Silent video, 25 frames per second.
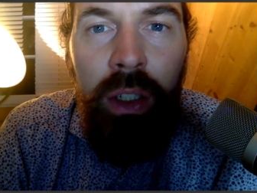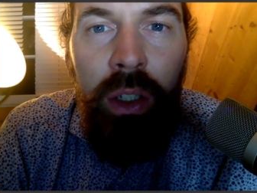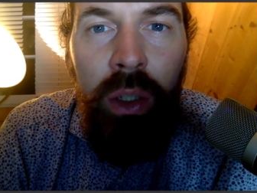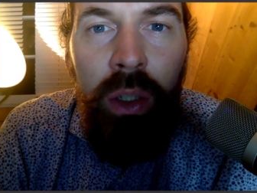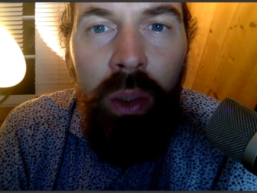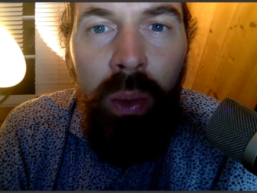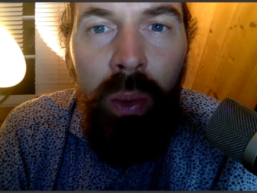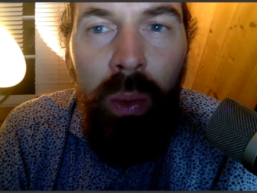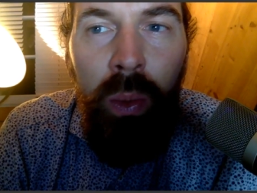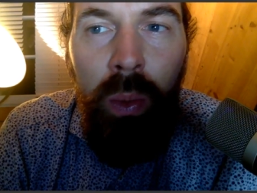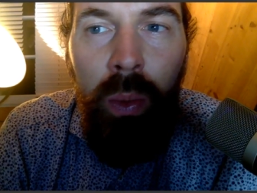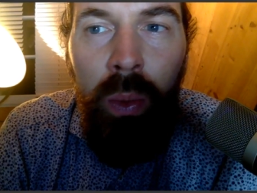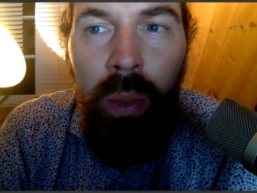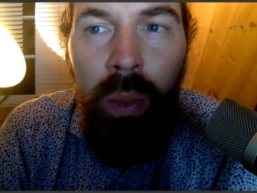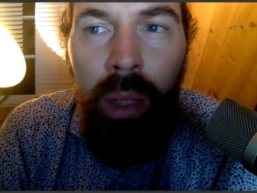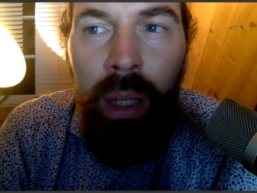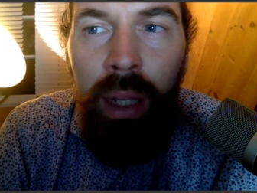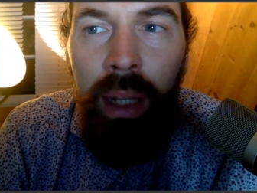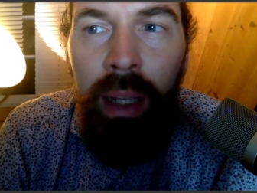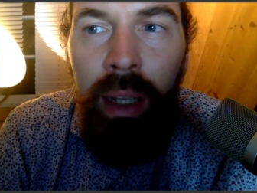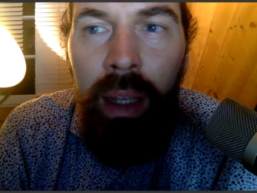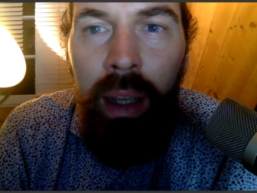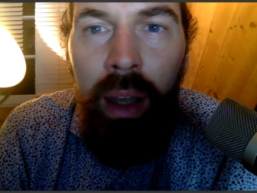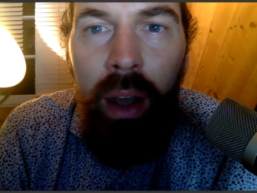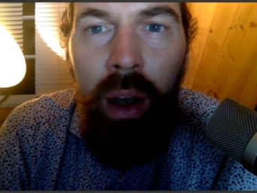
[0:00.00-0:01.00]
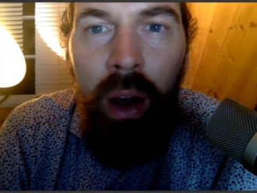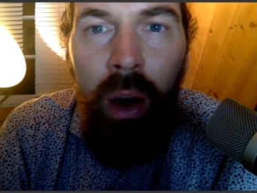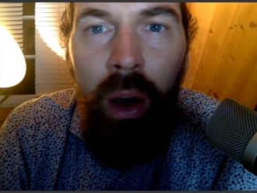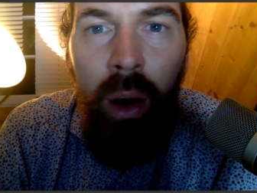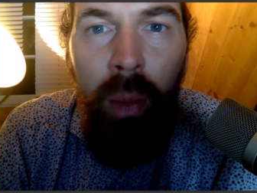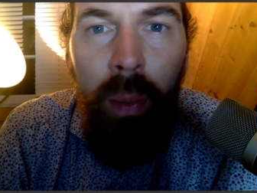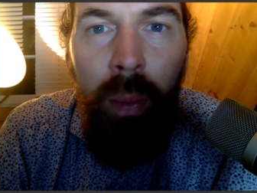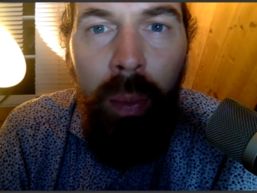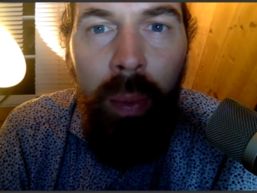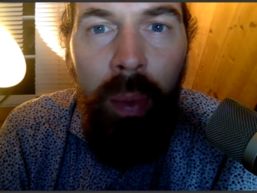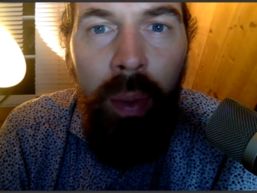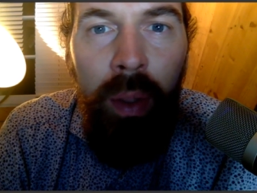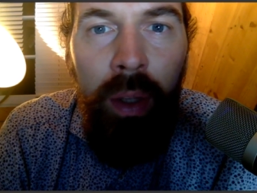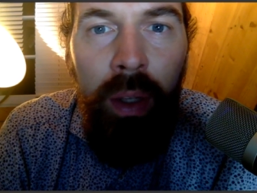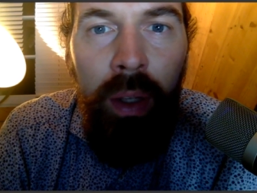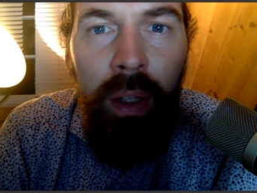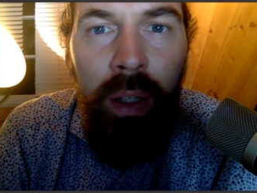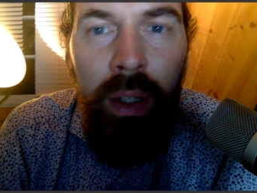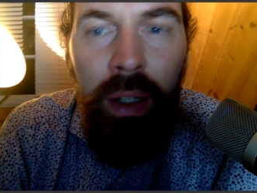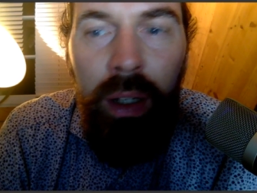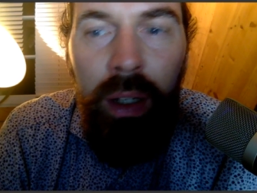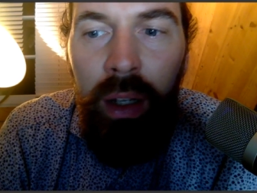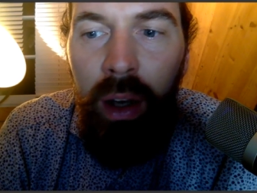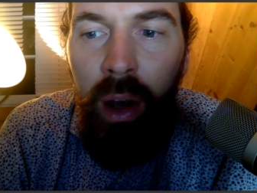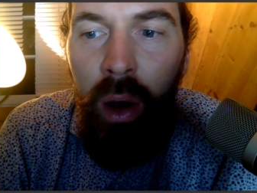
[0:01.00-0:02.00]
to really
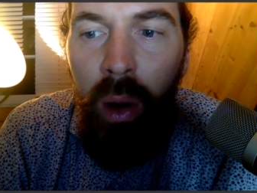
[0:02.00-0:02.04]
open